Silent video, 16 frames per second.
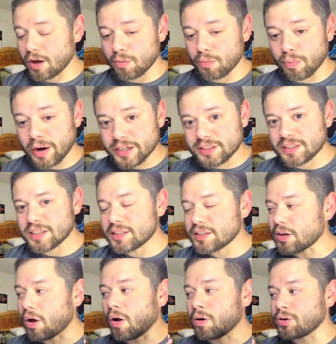
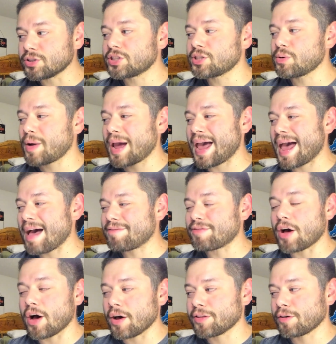races also have
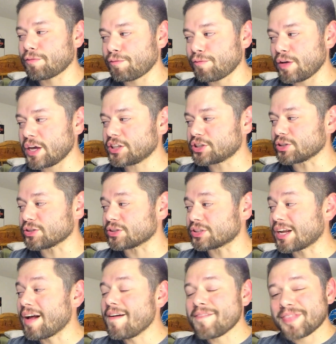other
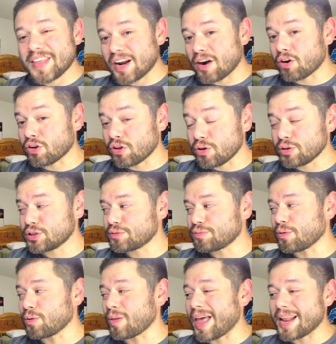features that are
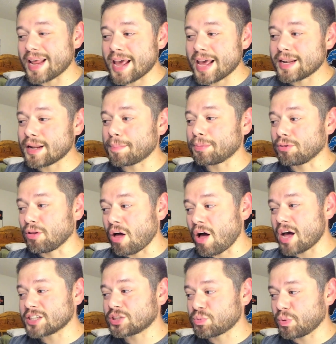useful and end up
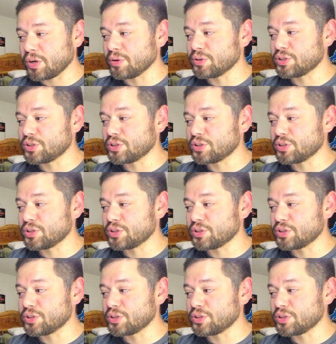lost when you